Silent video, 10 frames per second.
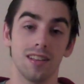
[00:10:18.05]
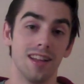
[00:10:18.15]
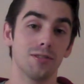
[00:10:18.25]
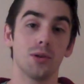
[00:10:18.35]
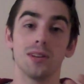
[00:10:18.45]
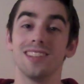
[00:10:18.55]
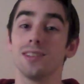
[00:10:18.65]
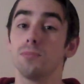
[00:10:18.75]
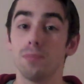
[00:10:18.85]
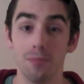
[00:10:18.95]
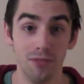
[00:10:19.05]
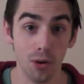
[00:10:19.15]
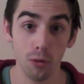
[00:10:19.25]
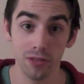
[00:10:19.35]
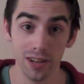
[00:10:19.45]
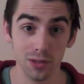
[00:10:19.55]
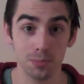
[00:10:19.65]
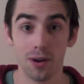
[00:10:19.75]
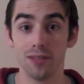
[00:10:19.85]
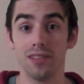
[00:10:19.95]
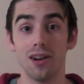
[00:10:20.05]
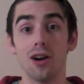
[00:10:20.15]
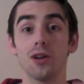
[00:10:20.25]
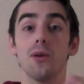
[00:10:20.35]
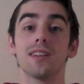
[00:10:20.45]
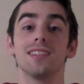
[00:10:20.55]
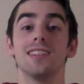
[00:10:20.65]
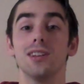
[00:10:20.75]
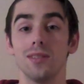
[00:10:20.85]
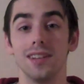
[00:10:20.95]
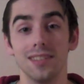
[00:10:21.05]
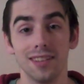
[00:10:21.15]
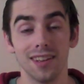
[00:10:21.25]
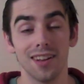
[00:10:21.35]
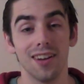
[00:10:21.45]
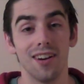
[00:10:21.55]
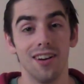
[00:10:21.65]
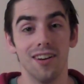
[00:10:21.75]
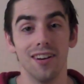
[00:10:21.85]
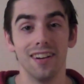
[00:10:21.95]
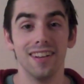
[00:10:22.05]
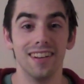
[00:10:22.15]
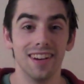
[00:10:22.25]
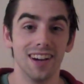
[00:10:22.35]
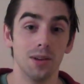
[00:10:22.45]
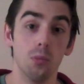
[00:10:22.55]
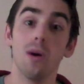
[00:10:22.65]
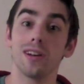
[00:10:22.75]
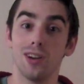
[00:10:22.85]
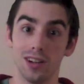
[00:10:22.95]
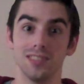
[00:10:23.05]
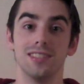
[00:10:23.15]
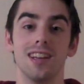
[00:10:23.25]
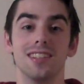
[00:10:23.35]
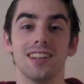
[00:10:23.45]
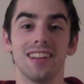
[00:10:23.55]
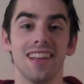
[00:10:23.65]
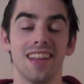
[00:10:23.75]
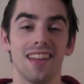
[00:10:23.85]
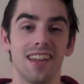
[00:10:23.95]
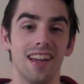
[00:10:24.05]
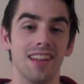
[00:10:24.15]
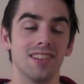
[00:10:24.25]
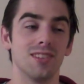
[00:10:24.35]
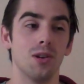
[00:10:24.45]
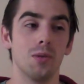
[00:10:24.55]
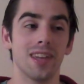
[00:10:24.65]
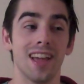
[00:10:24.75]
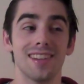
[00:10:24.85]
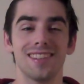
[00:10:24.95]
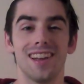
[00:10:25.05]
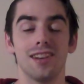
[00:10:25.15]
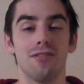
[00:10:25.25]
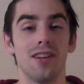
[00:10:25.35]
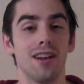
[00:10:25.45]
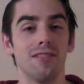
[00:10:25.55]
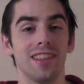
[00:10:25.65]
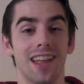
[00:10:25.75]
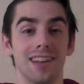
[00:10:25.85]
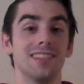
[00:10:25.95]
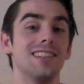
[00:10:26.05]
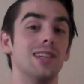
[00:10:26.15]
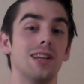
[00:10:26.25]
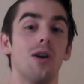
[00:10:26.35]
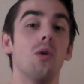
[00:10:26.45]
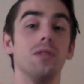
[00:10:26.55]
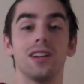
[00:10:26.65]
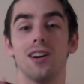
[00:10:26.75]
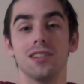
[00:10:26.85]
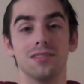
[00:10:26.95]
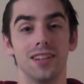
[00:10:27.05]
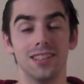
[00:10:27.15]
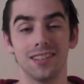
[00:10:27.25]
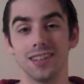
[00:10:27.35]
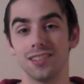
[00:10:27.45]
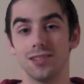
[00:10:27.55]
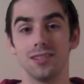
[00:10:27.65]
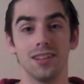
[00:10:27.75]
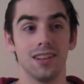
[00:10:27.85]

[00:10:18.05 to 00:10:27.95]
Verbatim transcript: And of course, this is, the whole video is part of the ongoing series on uh, what causes aging. And so we can't say it definitively that it's the only cause of aging because there's